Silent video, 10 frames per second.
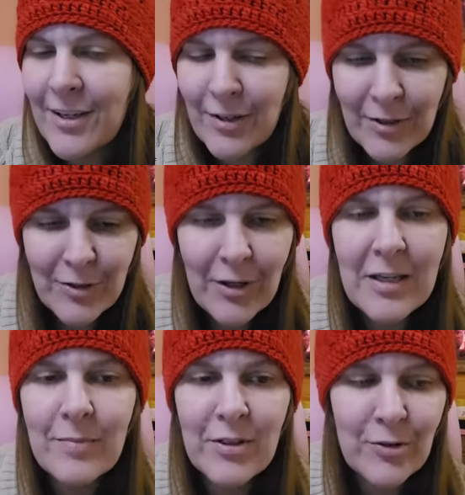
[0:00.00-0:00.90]
yarn
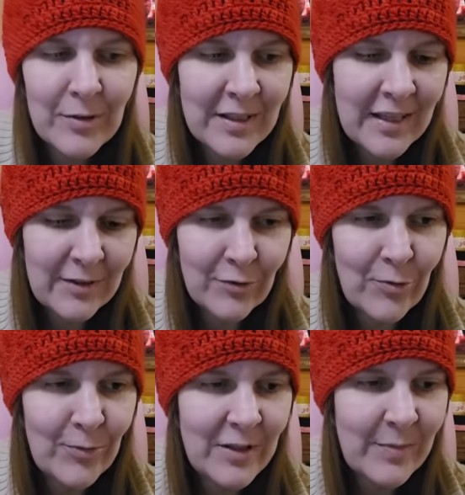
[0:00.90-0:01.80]
trade mystery thing
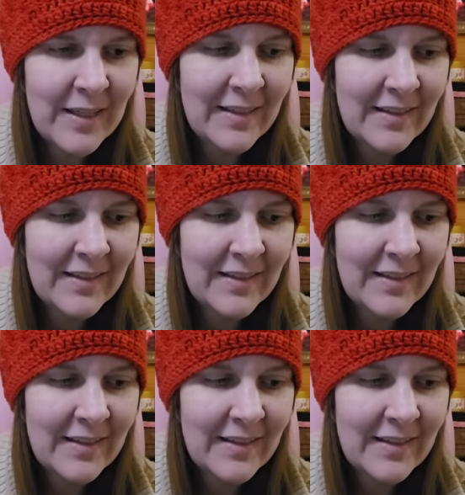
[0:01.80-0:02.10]
with me.